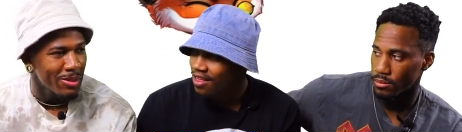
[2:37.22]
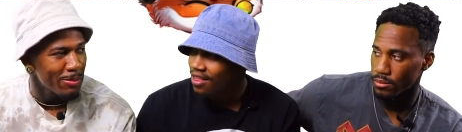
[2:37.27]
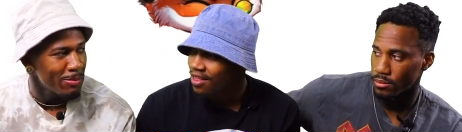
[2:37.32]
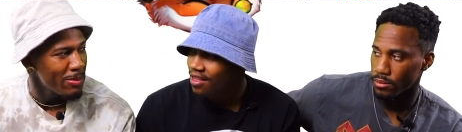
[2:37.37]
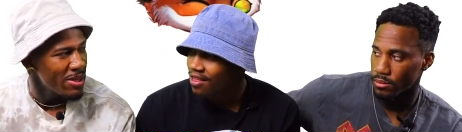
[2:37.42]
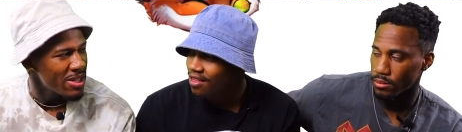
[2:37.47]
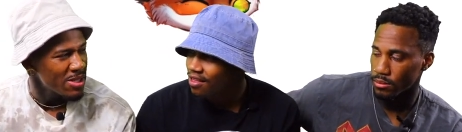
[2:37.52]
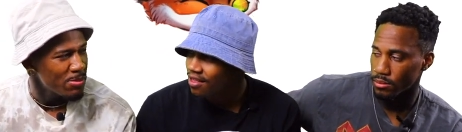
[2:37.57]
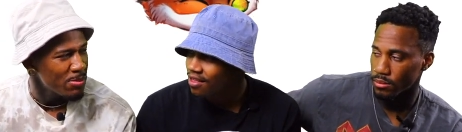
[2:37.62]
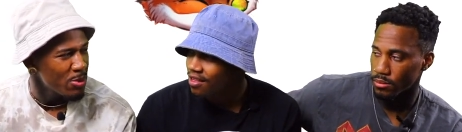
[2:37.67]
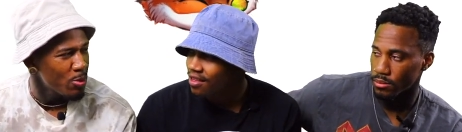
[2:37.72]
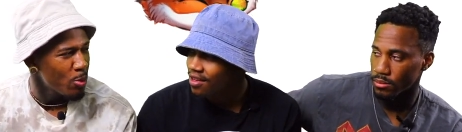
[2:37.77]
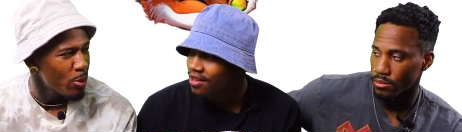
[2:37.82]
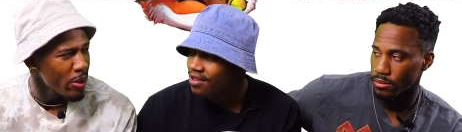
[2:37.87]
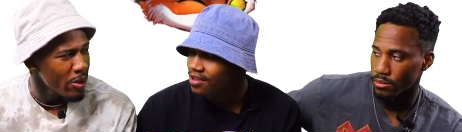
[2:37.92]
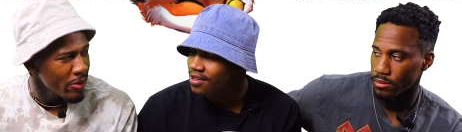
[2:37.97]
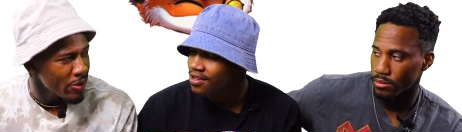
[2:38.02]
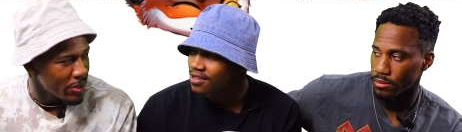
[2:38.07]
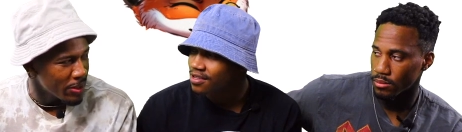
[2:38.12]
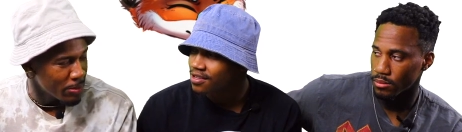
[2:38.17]
Speaker 1: it makes me
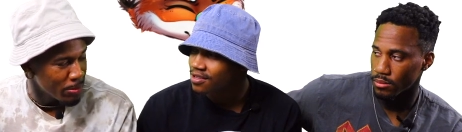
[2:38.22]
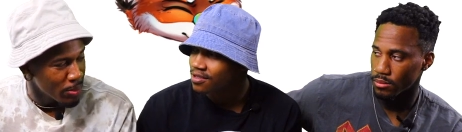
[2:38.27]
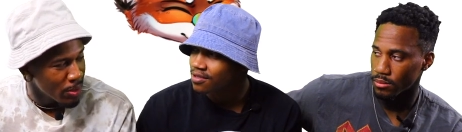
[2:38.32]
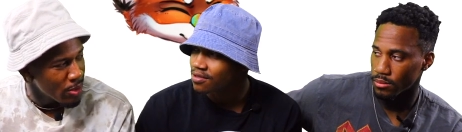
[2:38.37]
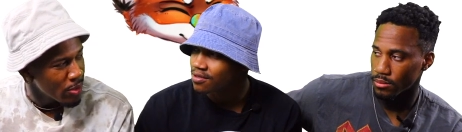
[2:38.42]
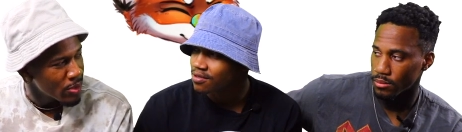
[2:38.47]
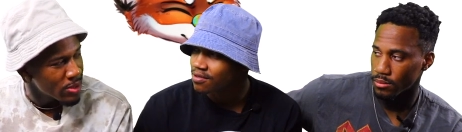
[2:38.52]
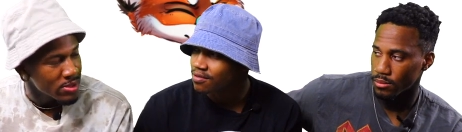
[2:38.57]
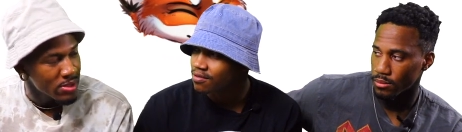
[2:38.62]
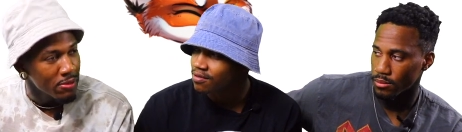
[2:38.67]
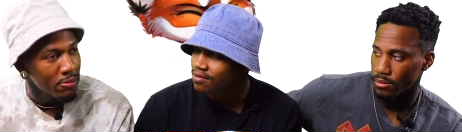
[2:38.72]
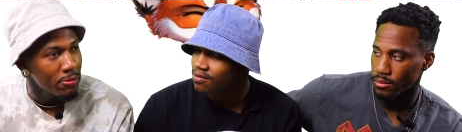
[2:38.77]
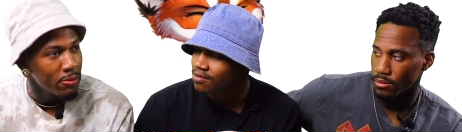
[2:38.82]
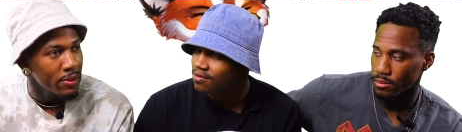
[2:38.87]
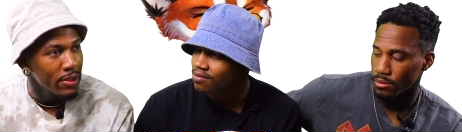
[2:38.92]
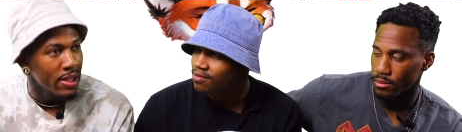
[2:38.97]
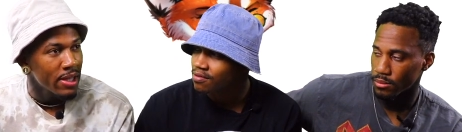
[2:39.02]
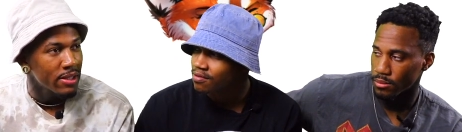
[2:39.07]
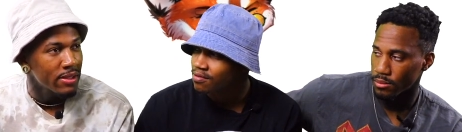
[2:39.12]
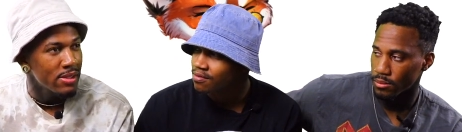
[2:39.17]
worry, bro, because I
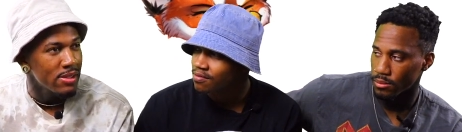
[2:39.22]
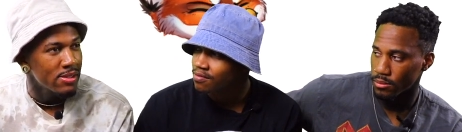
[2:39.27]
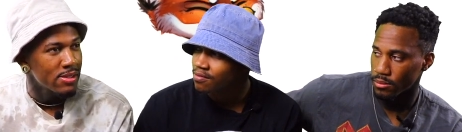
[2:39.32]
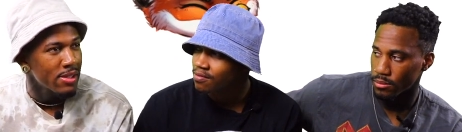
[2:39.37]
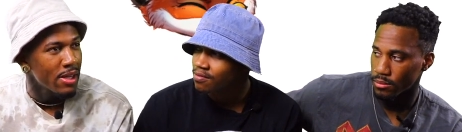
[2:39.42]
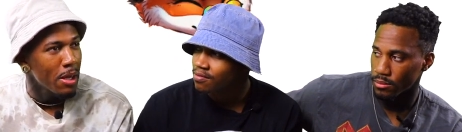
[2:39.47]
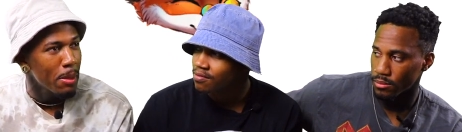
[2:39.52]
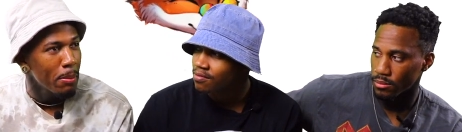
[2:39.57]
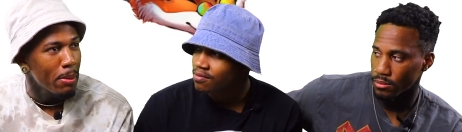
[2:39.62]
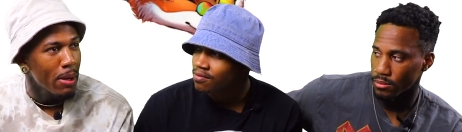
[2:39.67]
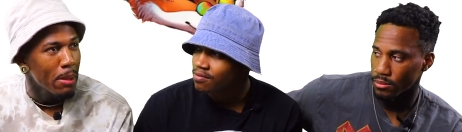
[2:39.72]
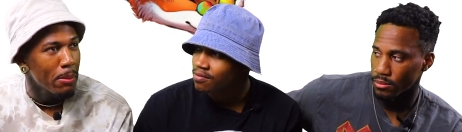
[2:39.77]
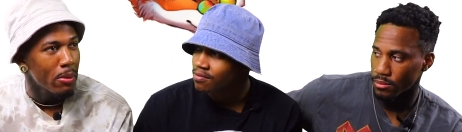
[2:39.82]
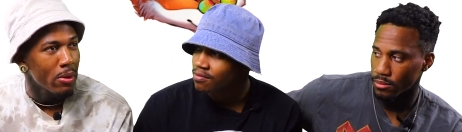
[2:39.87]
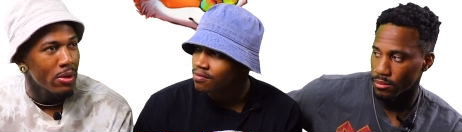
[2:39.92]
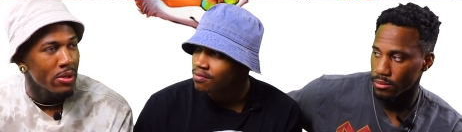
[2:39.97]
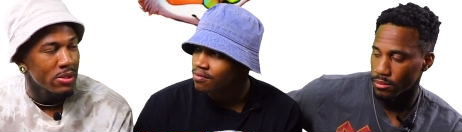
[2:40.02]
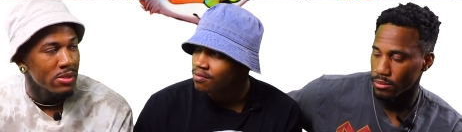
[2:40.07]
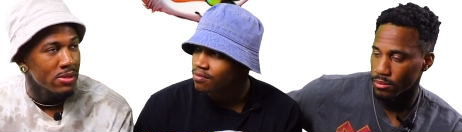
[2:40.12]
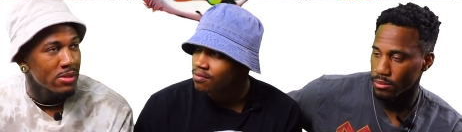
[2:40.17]
feel like these K-pop
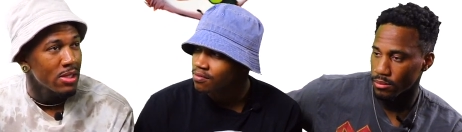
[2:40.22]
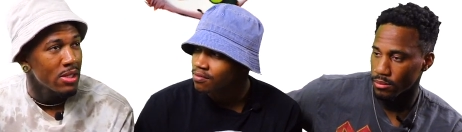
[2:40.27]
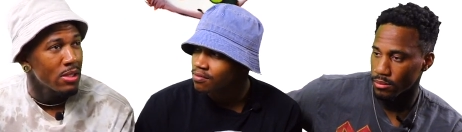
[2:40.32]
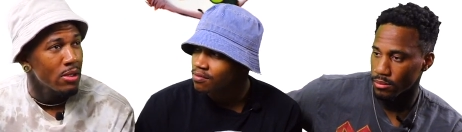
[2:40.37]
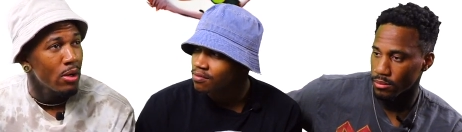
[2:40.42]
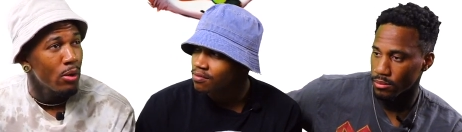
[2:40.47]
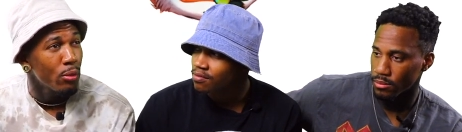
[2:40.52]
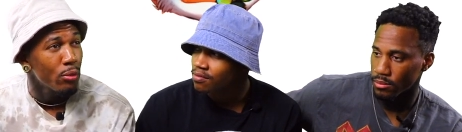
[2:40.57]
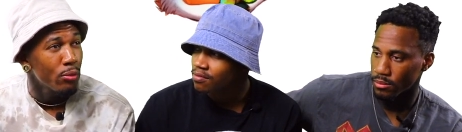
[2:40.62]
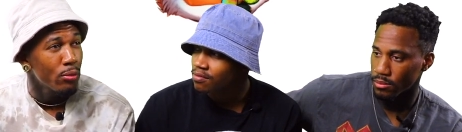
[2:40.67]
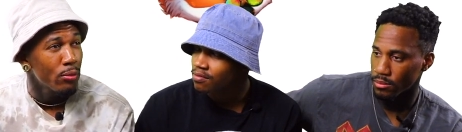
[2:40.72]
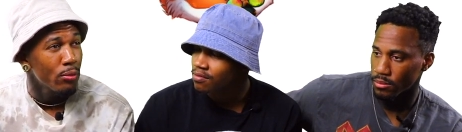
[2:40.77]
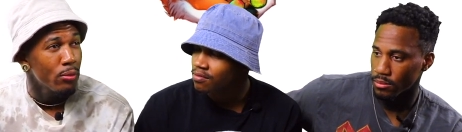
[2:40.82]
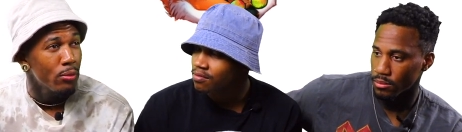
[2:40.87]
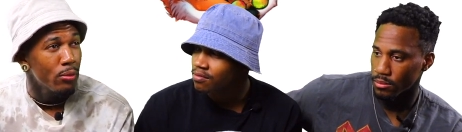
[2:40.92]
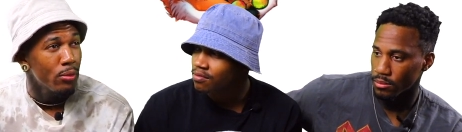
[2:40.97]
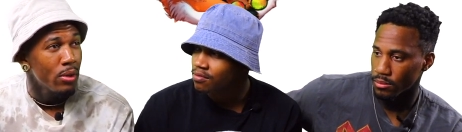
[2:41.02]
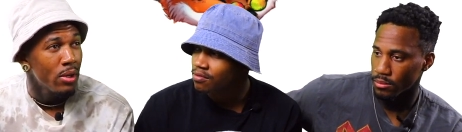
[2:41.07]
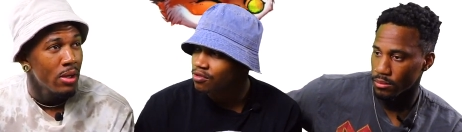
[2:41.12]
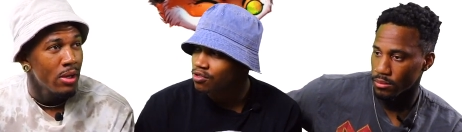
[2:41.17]
artists they go
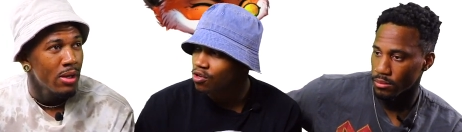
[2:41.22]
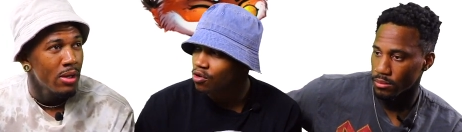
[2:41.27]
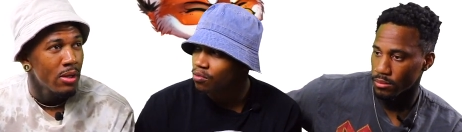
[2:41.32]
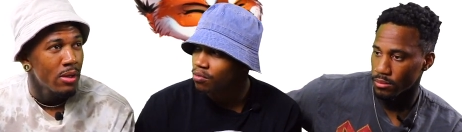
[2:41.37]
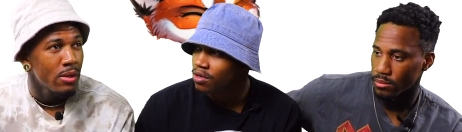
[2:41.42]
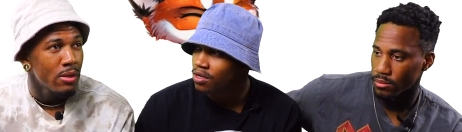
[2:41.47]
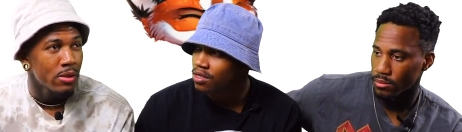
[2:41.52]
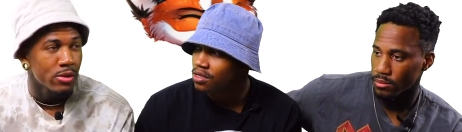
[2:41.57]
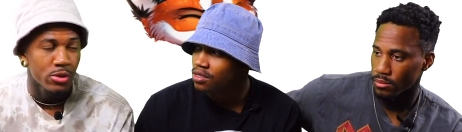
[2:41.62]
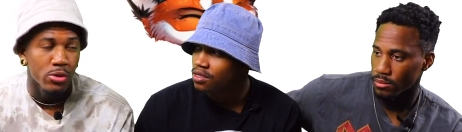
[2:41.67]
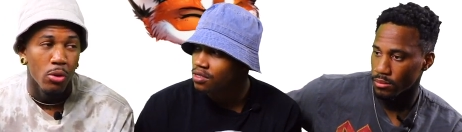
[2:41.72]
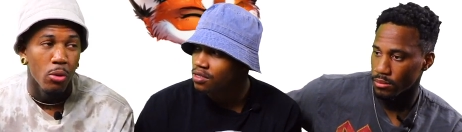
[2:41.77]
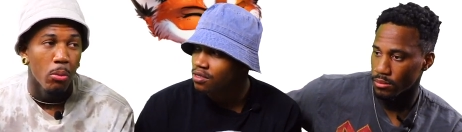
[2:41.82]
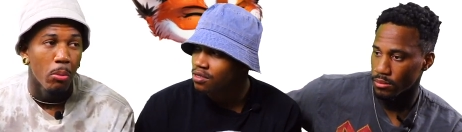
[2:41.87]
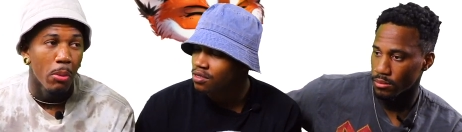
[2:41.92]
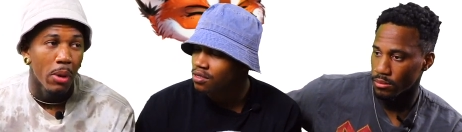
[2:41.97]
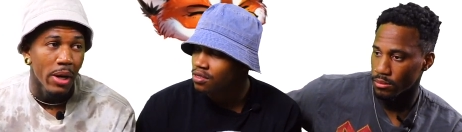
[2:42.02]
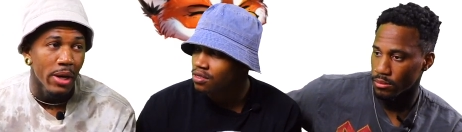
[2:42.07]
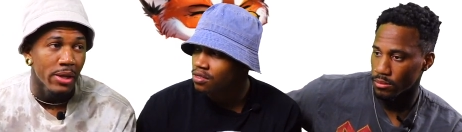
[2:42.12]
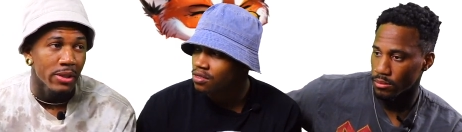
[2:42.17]
through so much, so
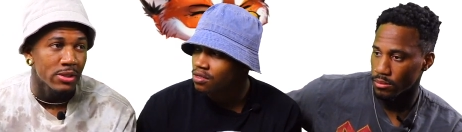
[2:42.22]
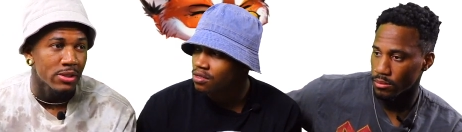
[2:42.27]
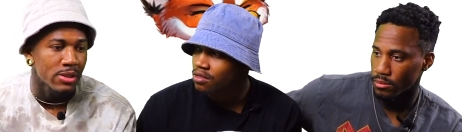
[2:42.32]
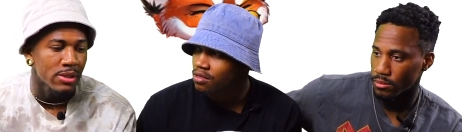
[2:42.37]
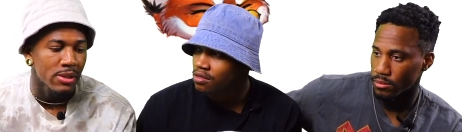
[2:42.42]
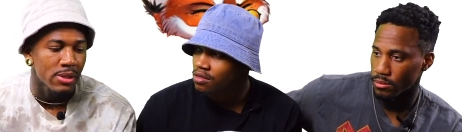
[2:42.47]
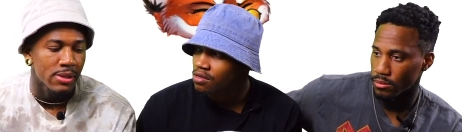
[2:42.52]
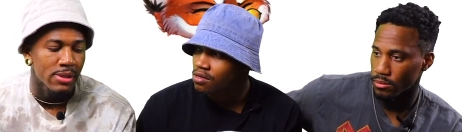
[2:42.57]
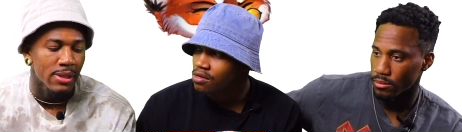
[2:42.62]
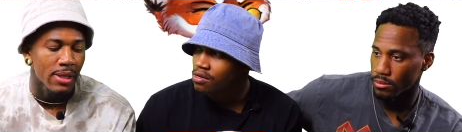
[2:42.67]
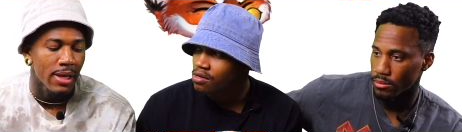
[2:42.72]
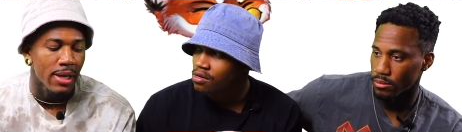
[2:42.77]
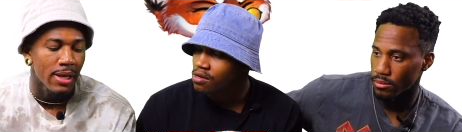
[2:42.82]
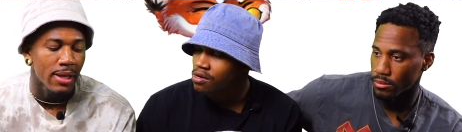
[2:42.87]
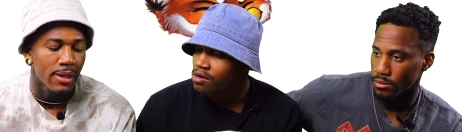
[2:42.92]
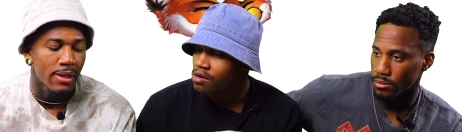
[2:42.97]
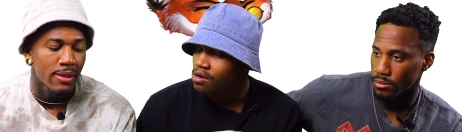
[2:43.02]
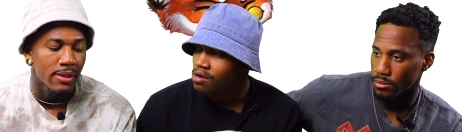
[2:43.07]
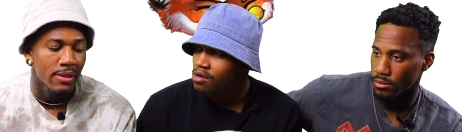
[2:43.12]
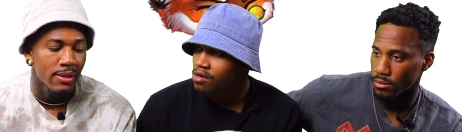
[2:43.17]
much, and it's
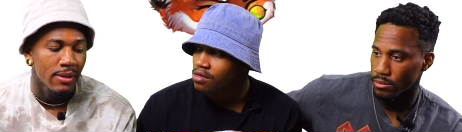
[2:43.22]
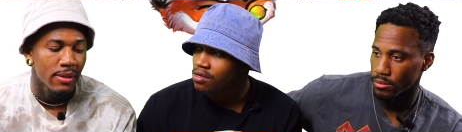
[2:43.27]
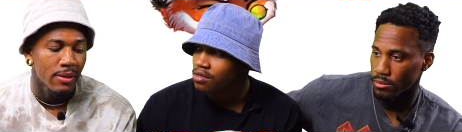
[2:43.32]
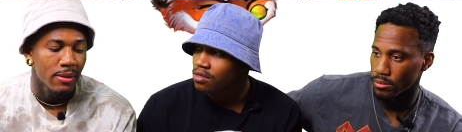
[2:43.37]
like